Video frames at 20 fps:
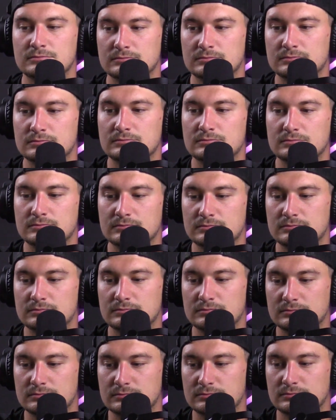
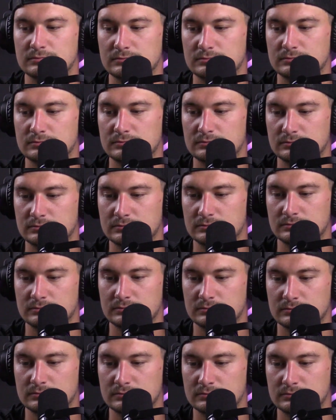
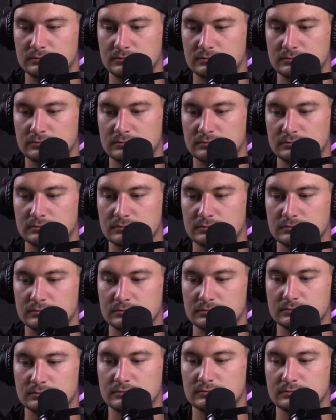
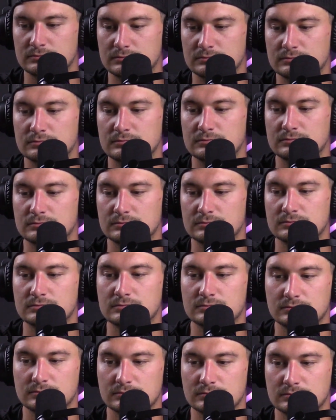
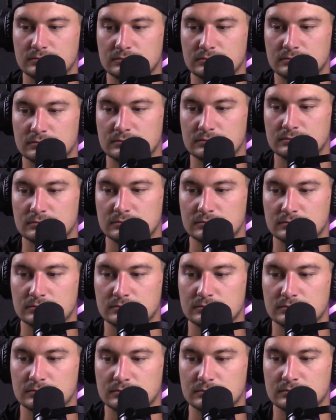
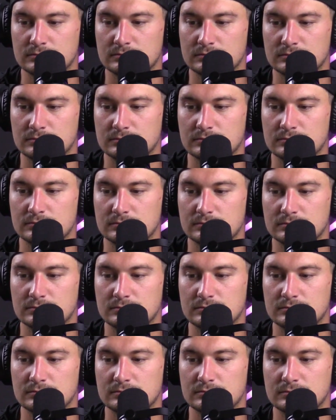
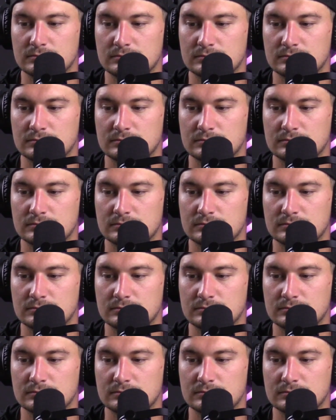The person shown says nothing.